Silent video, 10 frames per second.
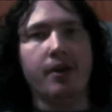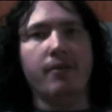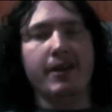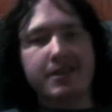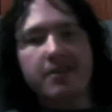
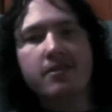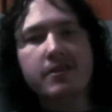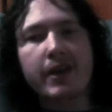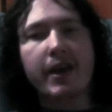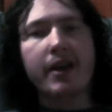Like,
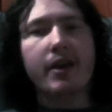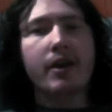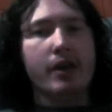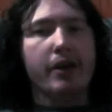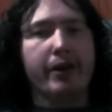seriously,
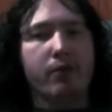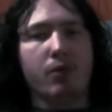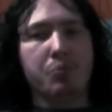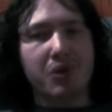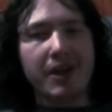you could
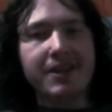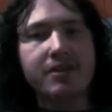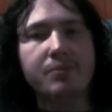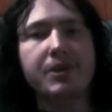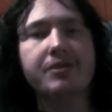replace
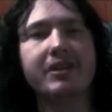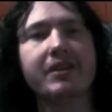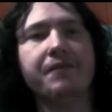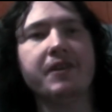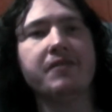the music
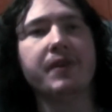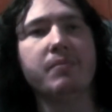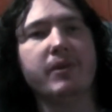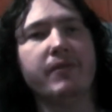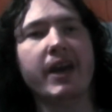of this film
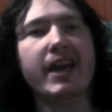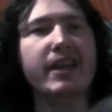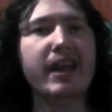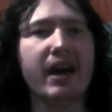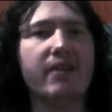with
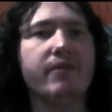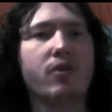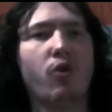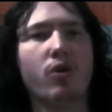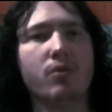any other
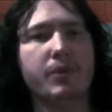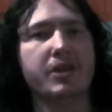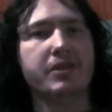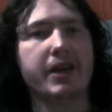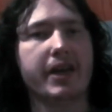horror
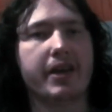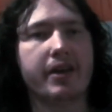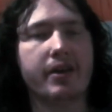music.